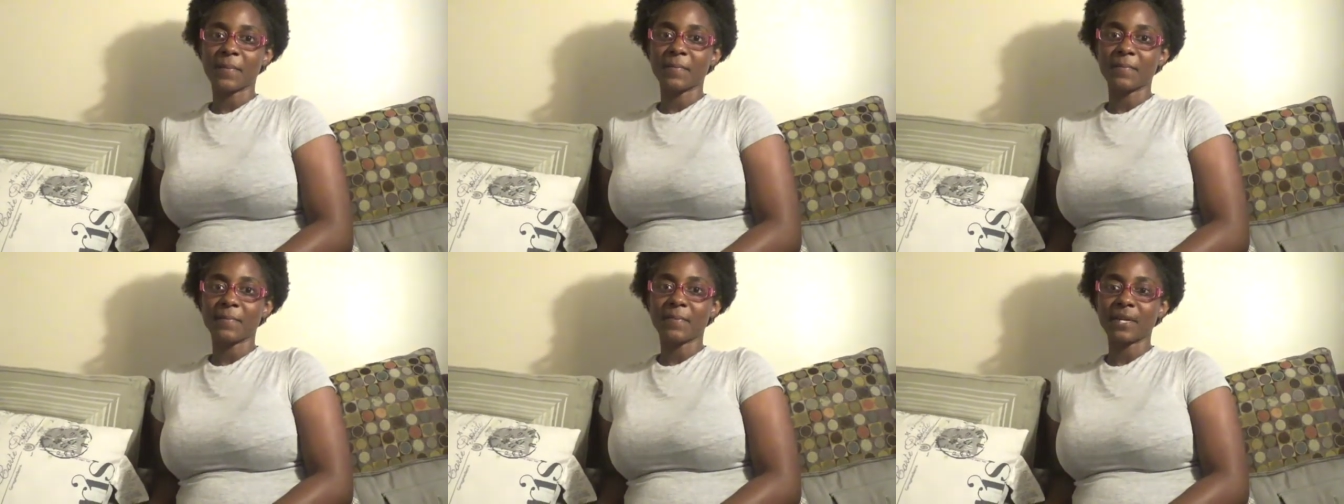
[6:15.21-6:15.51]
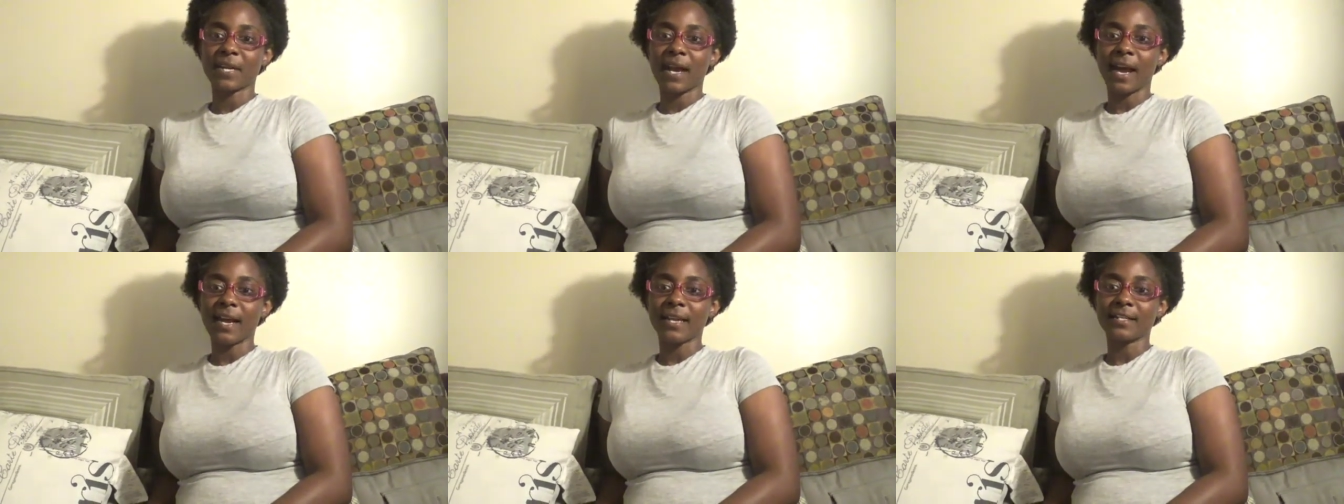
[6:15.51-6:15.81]

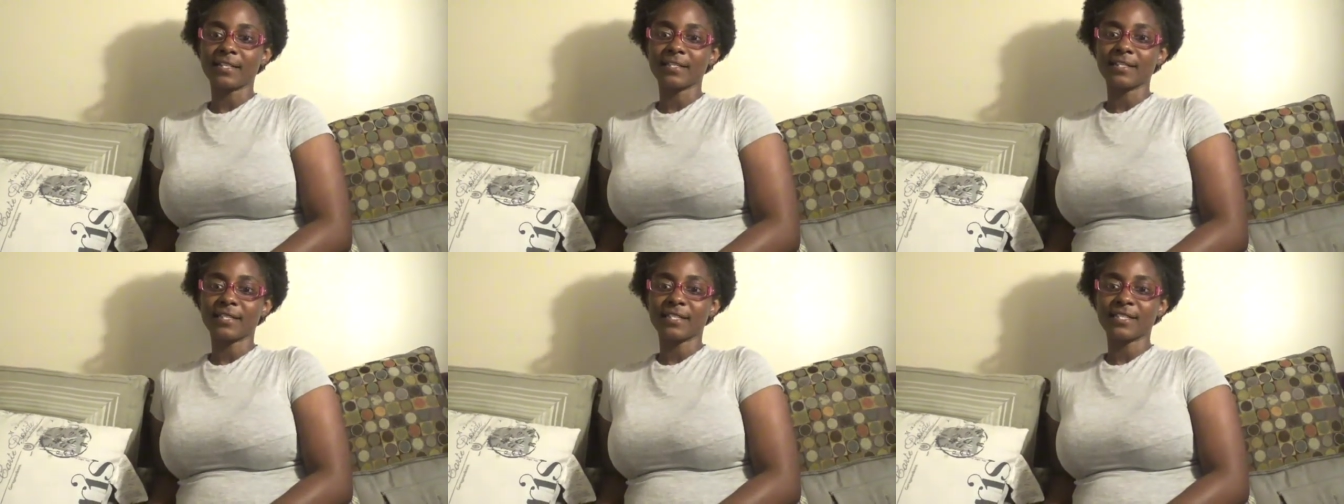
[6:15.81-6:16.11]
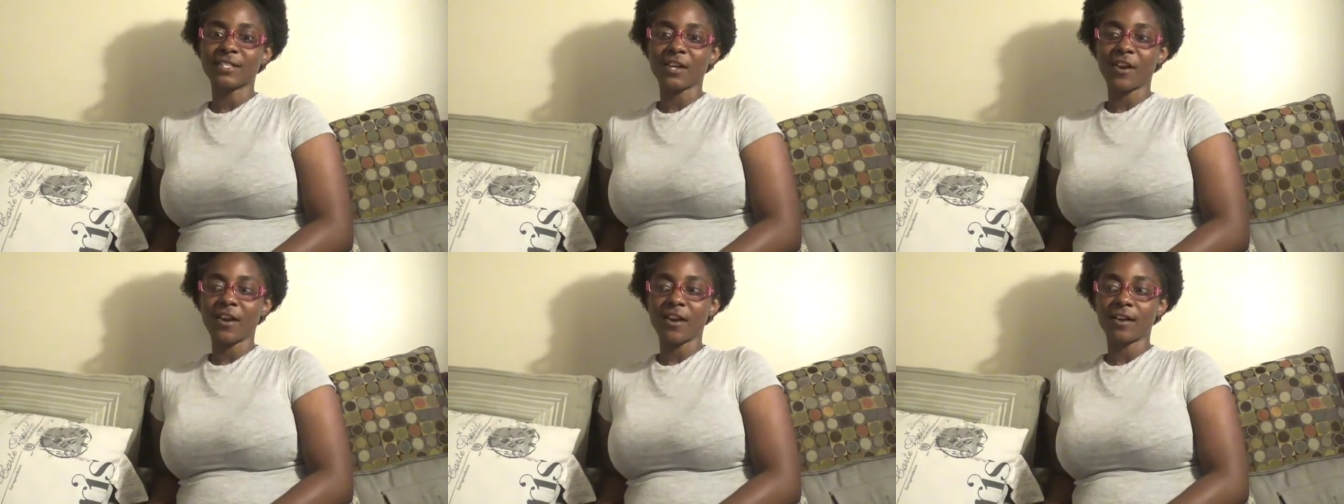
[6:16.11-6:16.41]
But I didn't
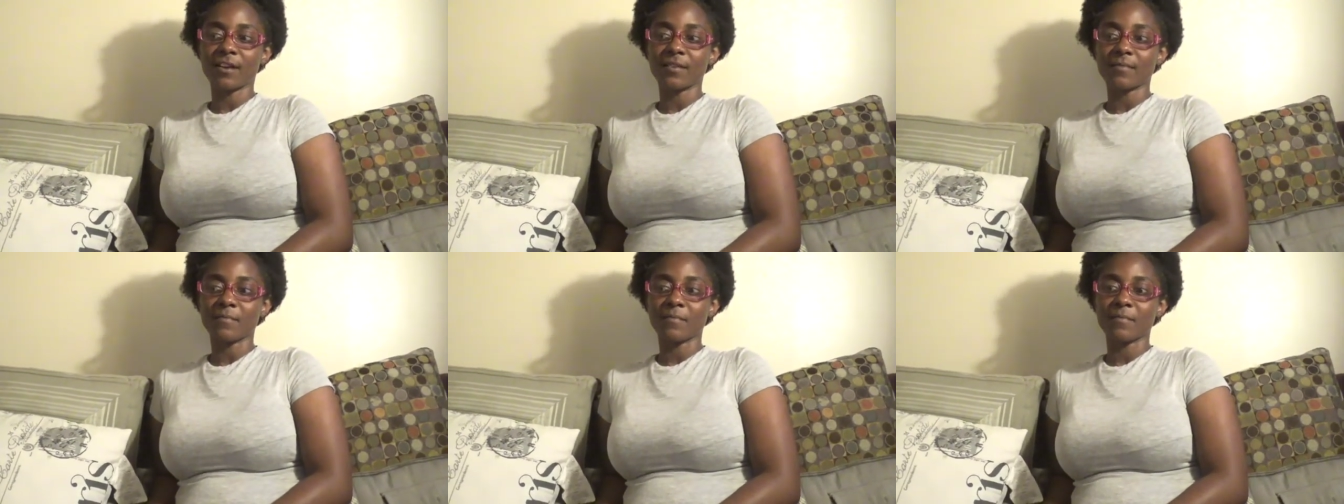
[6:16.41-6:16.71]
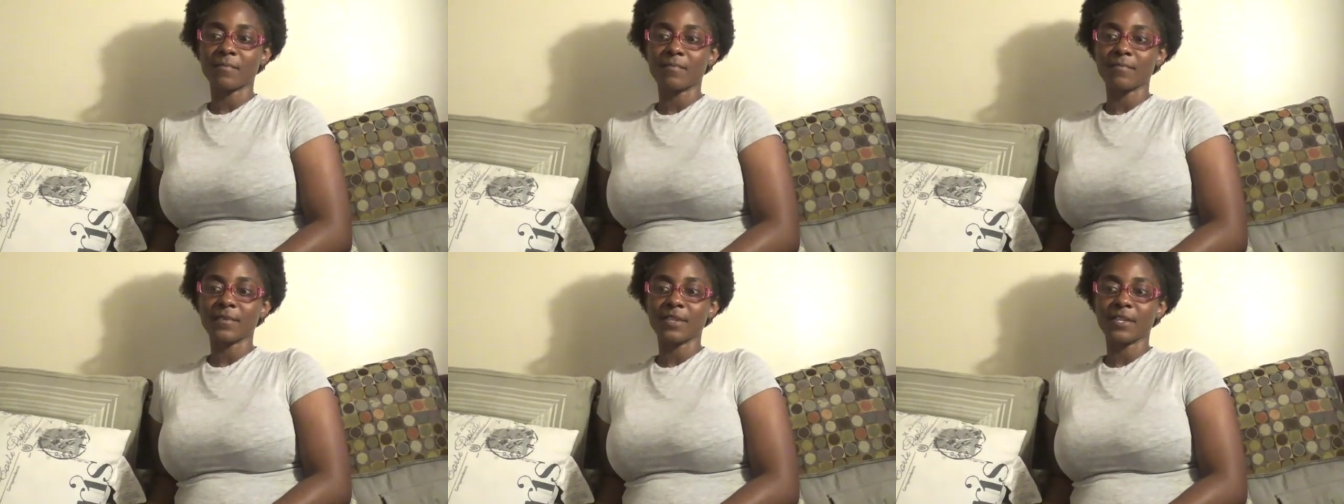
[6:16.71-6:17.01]
start,
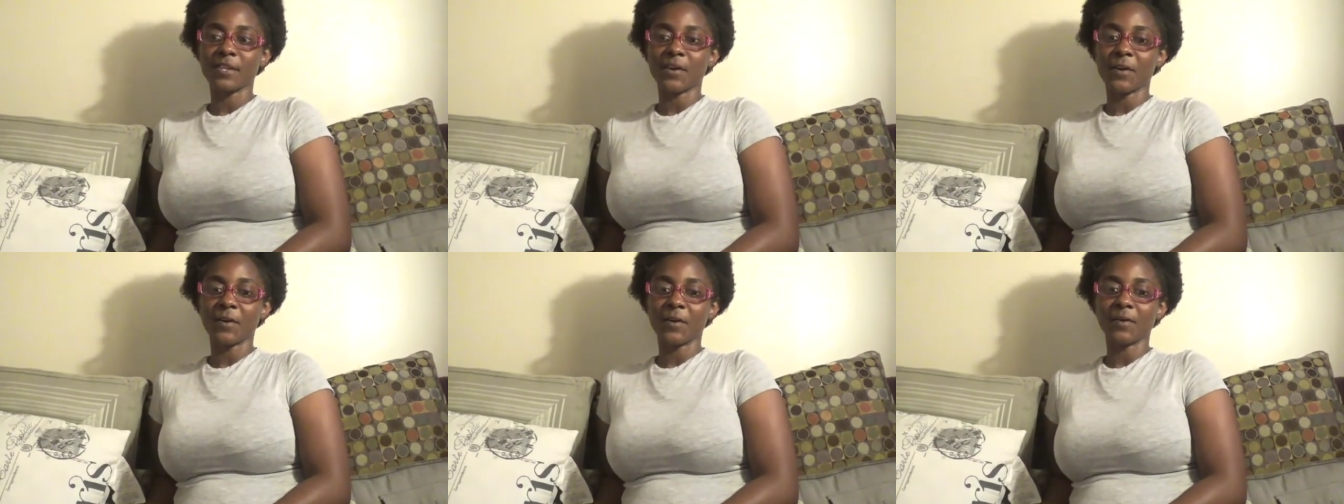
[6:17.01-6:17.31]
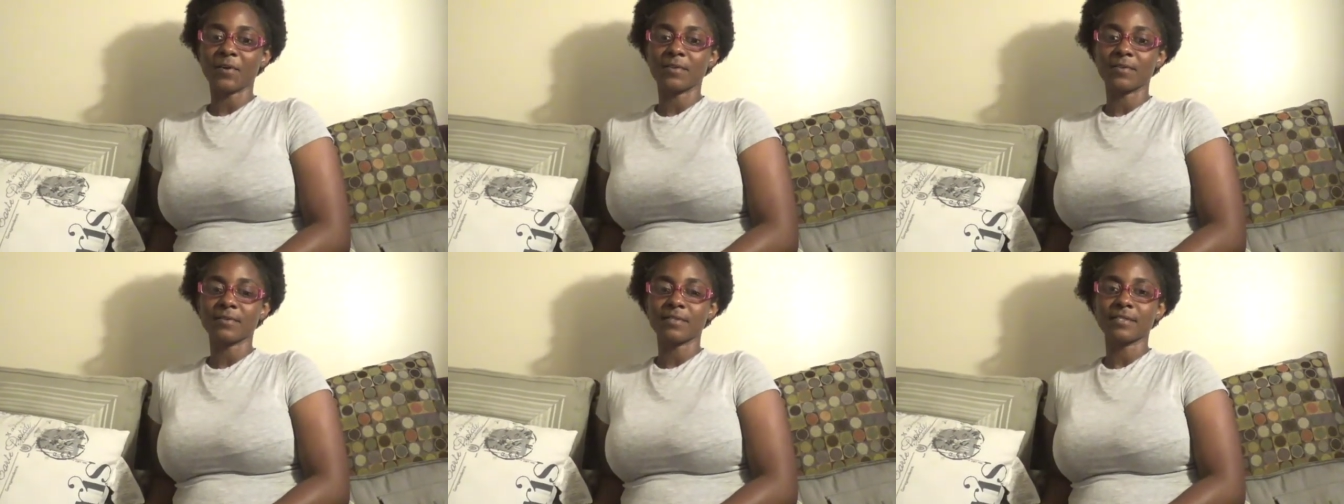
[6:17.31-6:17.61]
you know,